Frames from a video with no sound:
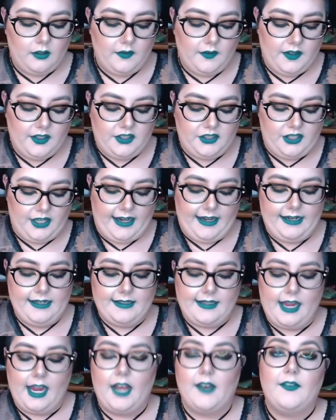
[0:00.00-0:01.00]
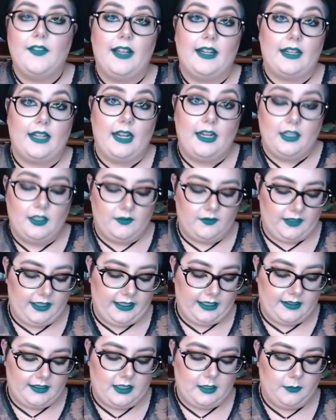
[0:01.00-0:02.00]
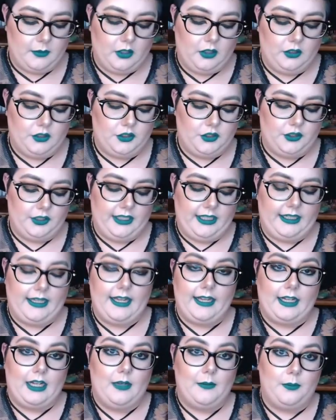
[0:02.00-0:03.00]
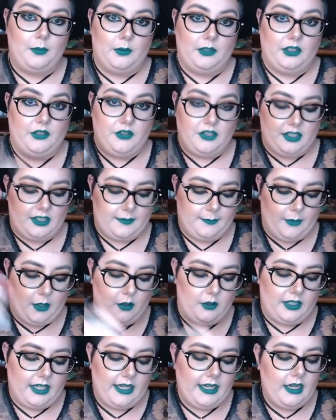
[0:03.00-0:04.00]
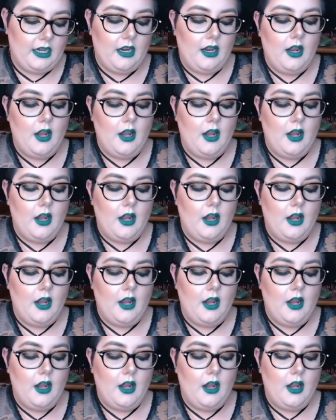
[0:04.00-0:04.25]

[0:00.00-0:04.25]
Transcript: the shades have that kind of like subculture-y kick up when you just poke it,